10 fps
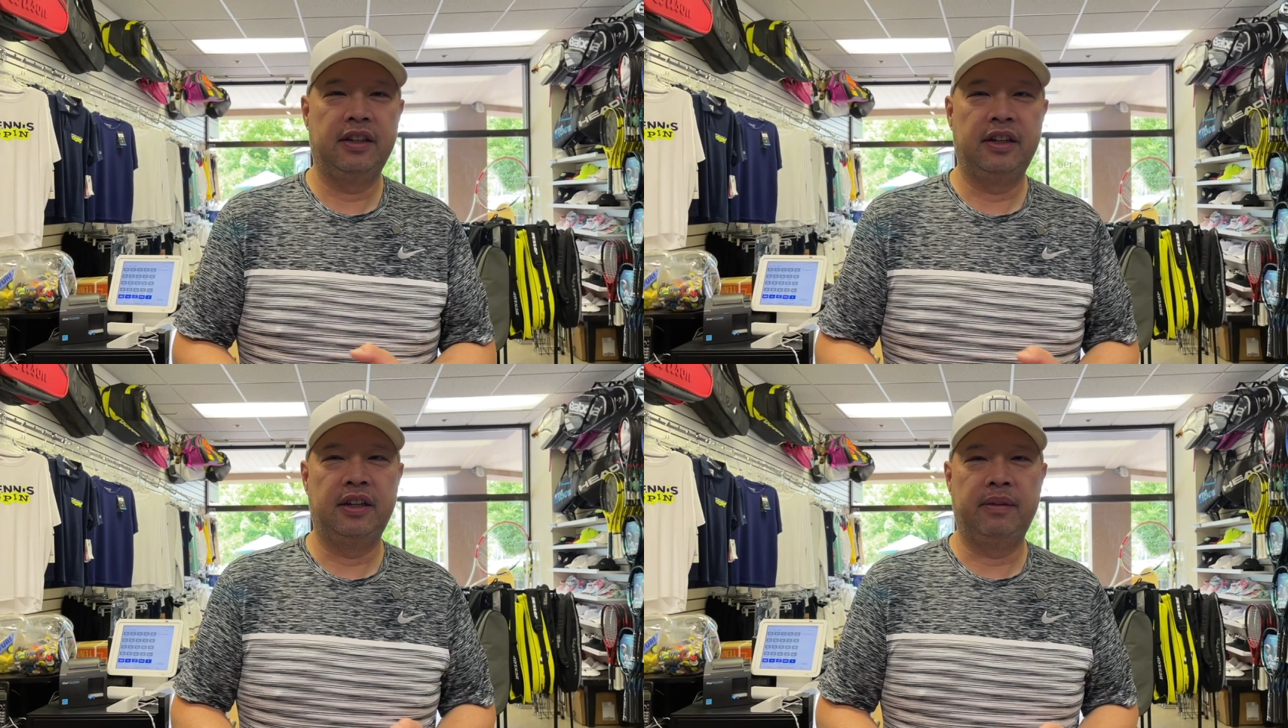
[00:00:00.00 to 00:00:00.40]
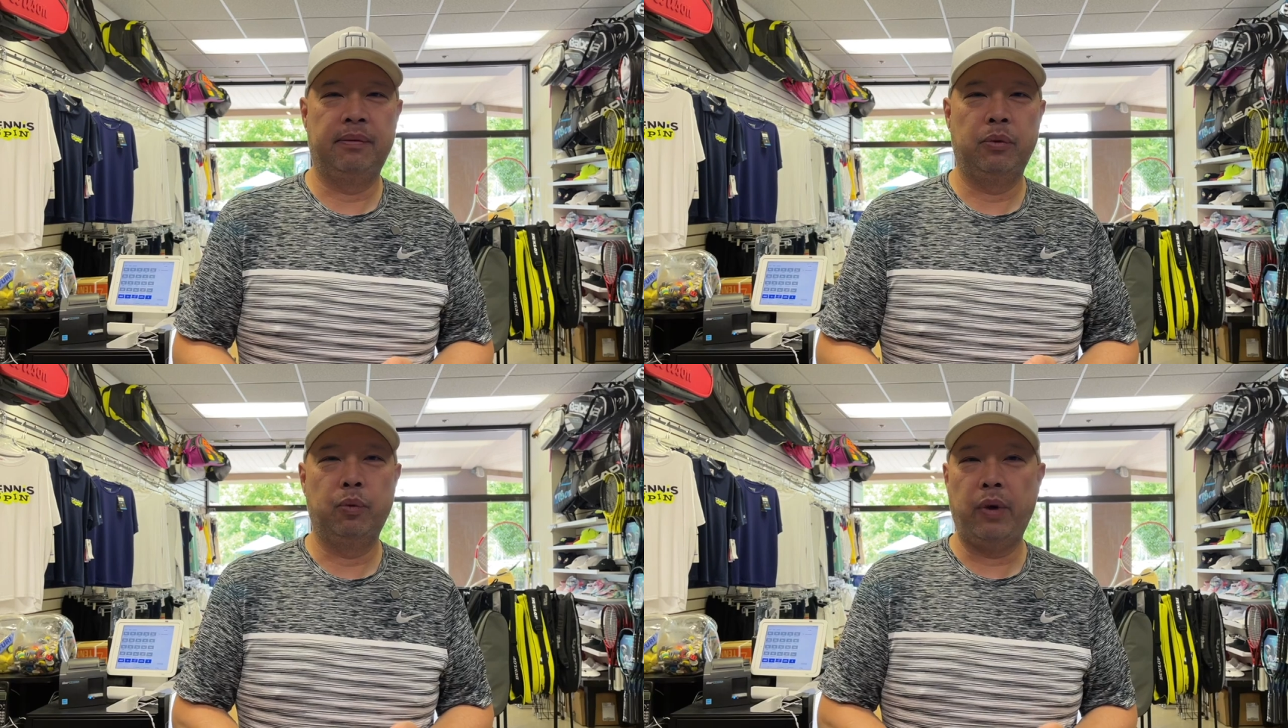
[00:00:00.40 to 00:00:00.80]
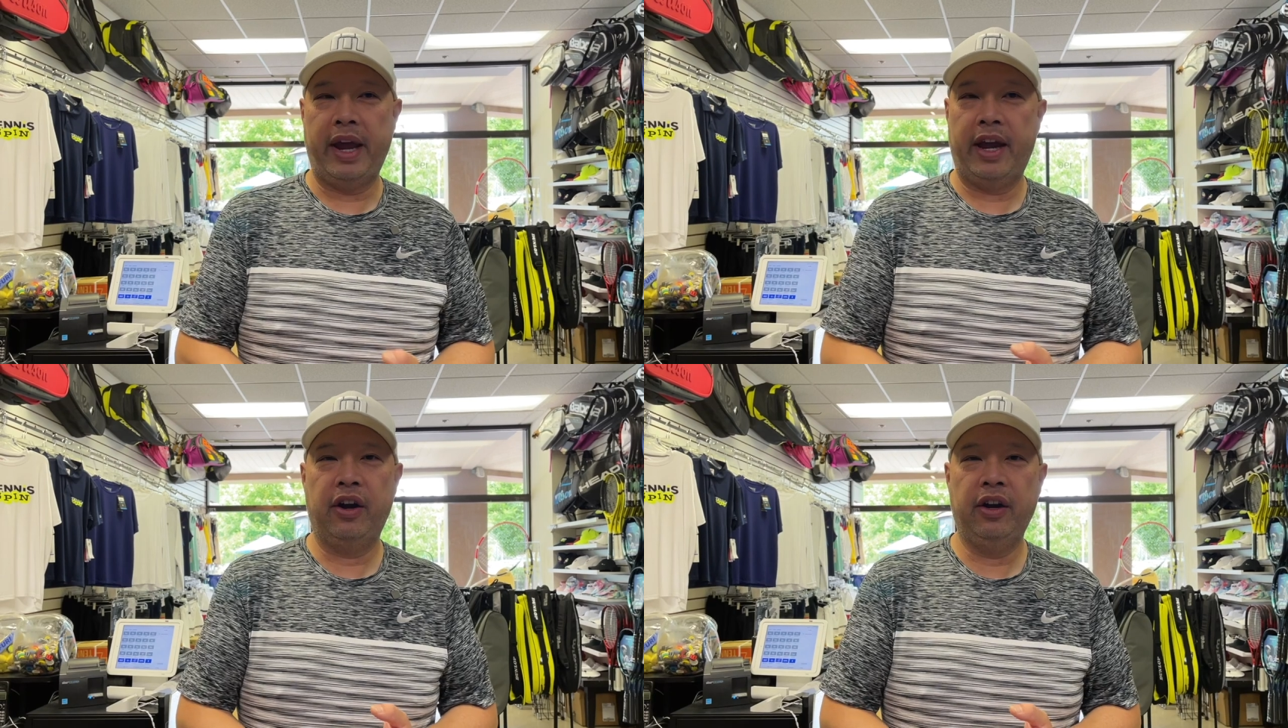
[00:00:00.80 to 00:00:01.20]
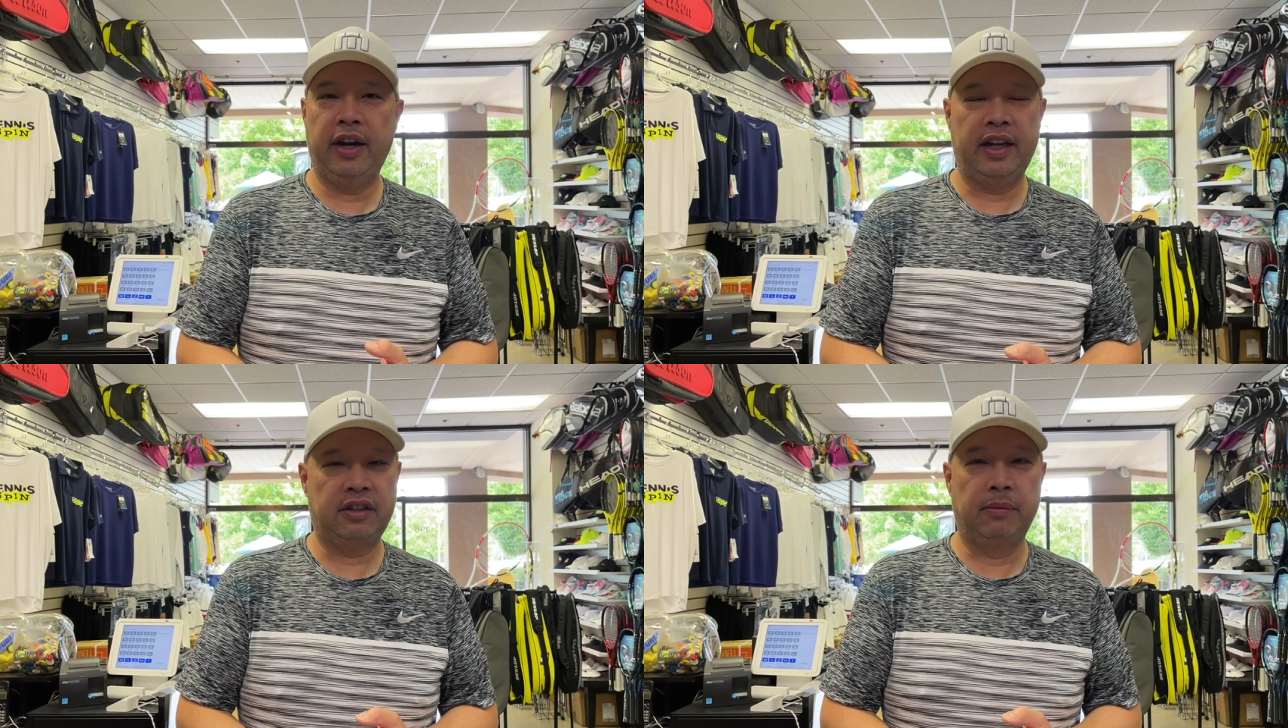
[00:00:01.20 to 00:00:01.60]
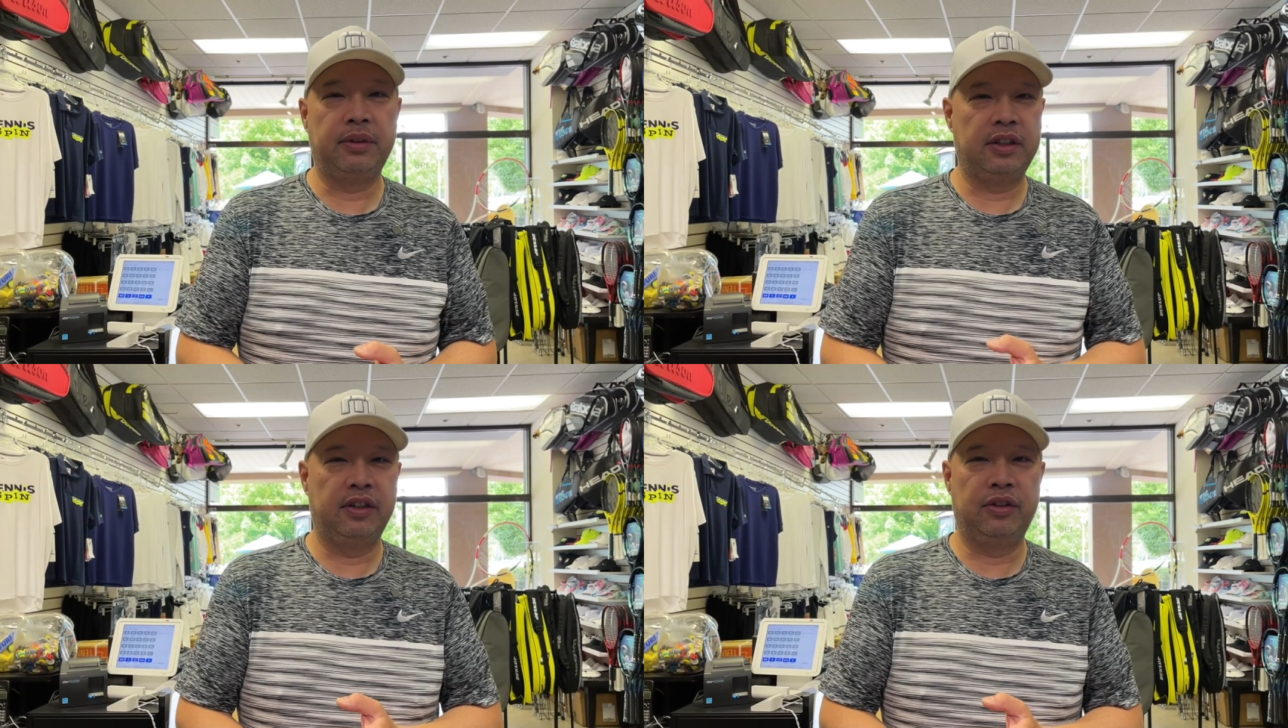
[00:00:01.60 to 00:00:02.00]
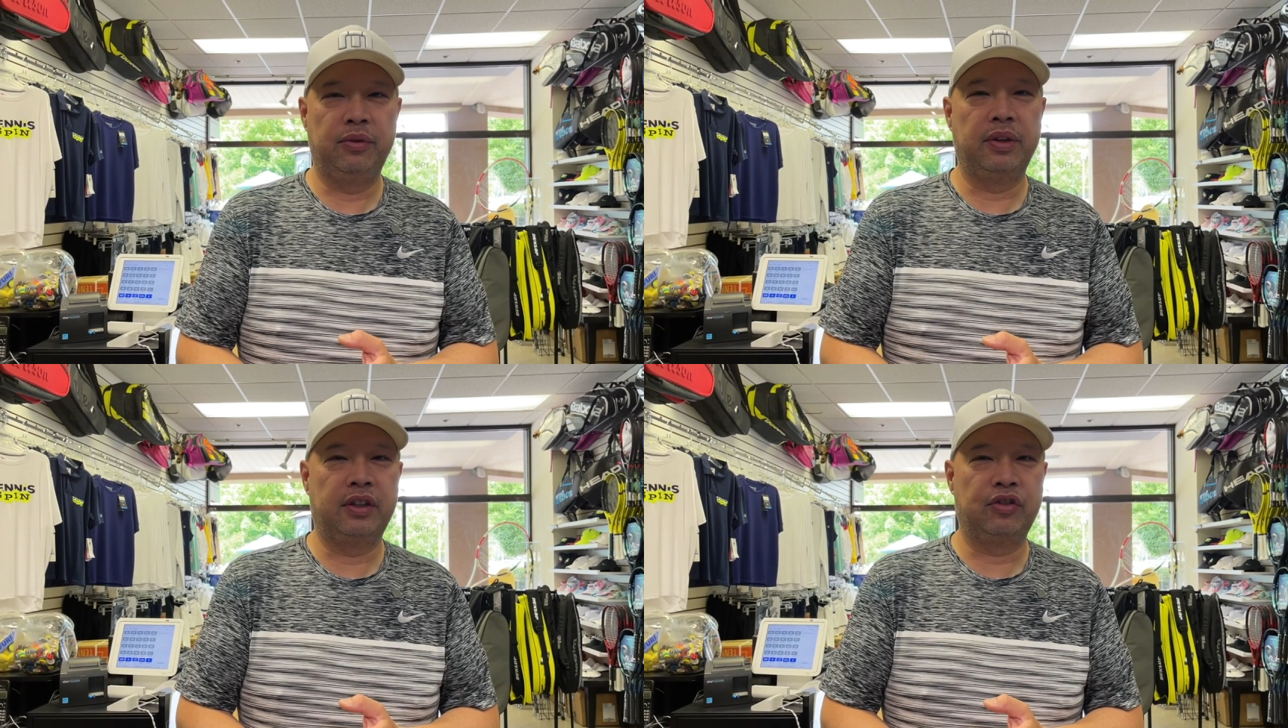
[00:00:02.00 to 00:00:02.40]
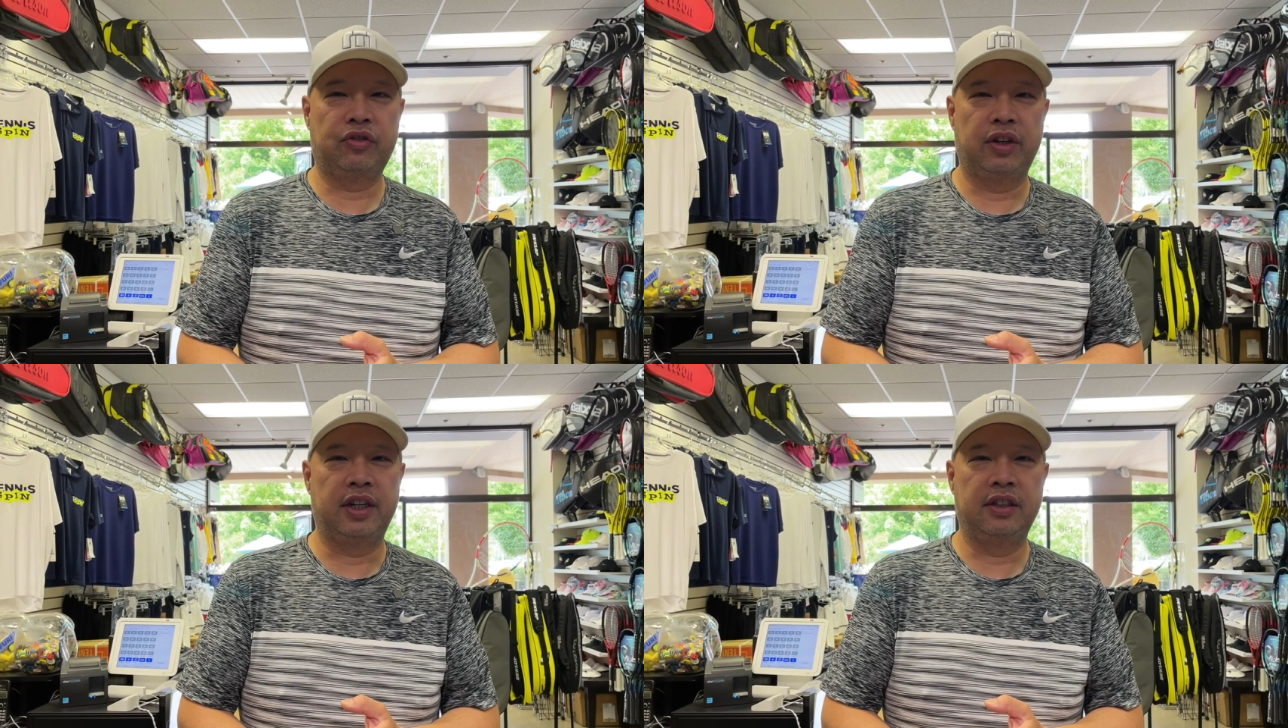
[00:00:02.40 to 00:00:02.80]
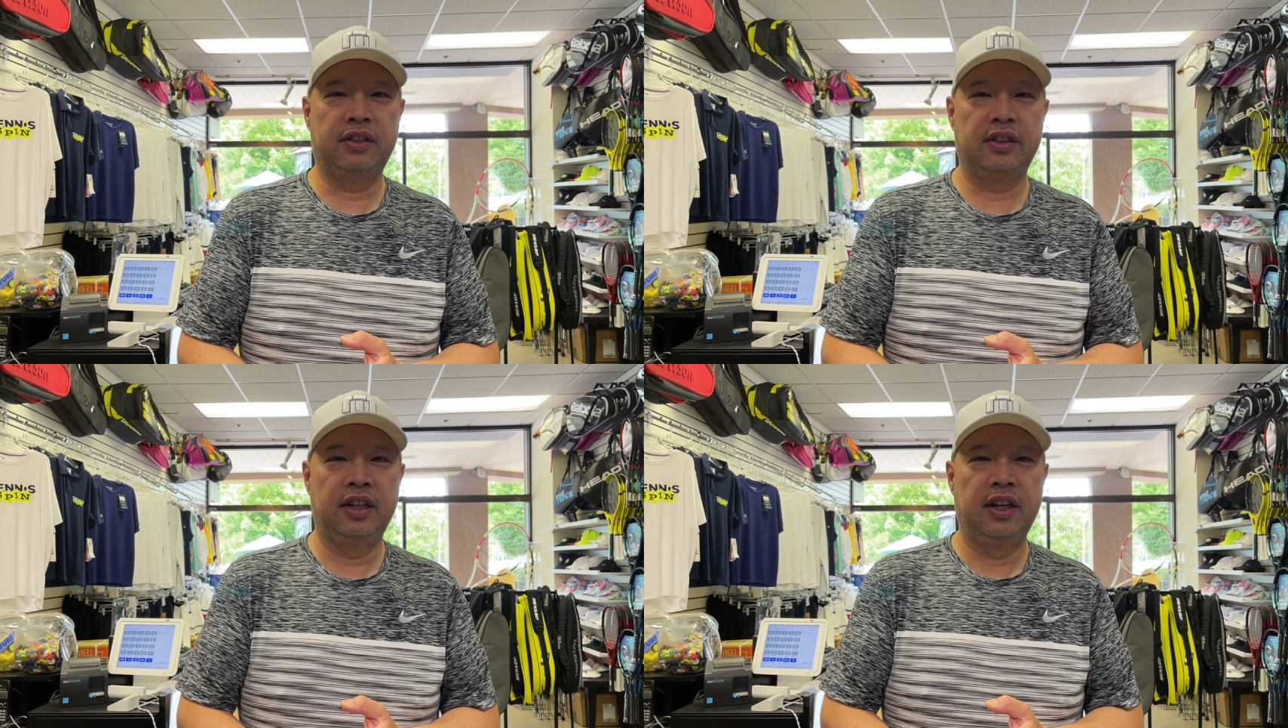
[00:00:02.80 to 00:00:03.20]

Um, wear has something to do with the strings.